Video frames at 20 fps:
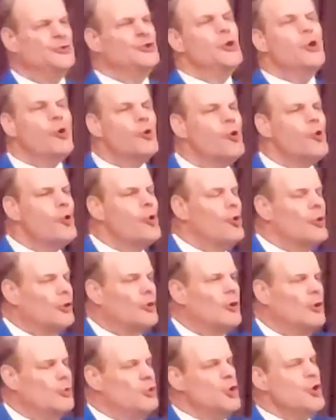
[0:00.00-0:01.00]

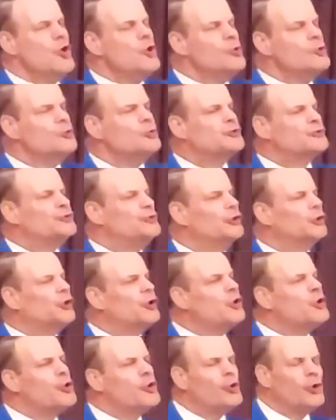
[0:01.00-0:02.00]
used to
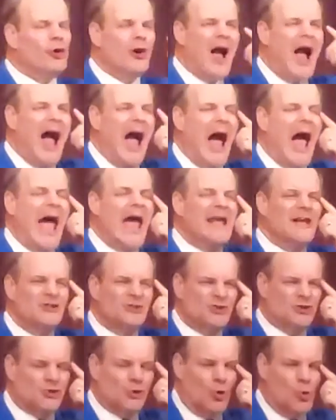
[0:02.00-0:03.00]
cure
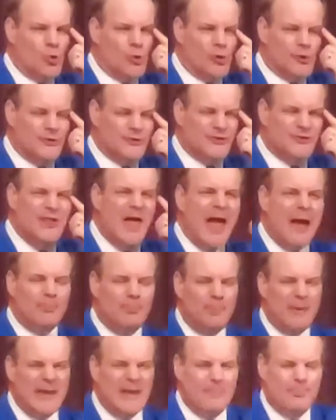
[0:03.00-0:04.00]
eyesores
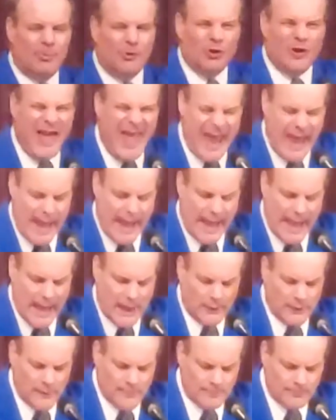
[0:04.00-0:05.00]
that people
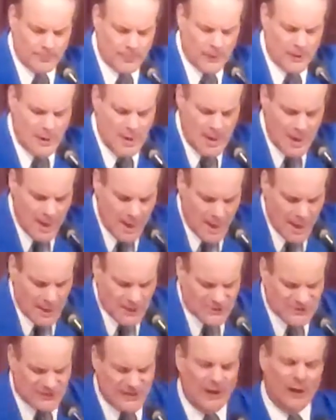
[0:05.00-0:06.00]
had.
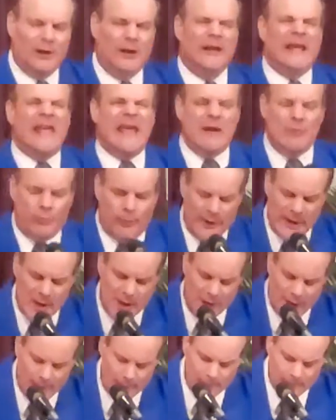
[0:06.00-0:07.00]

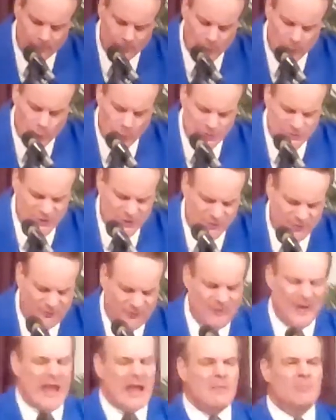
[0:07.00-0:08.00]
Collyrium was a
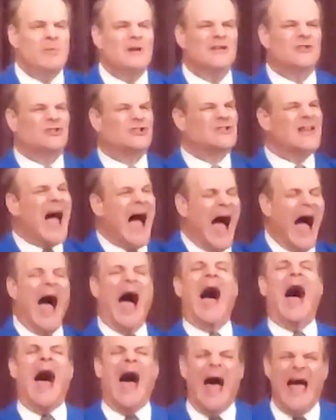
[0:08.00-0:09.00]
famous
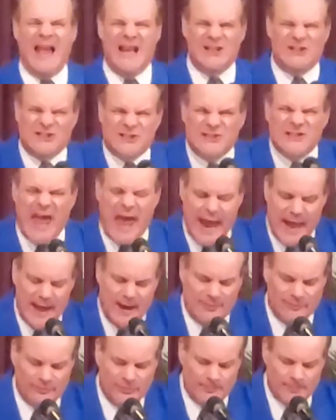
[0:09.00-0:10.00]
eye
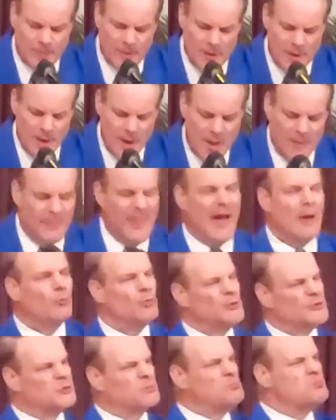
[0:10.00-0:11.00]
salve that
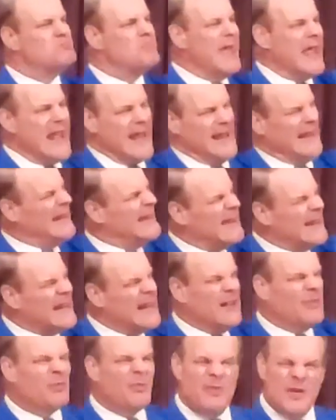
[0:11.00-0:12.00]
was made
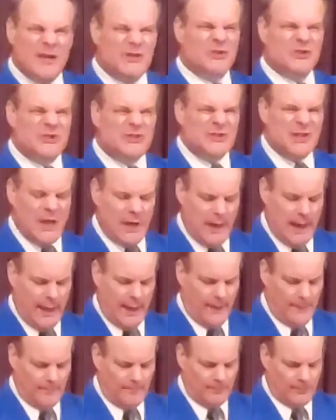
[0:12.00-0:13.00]
in this city.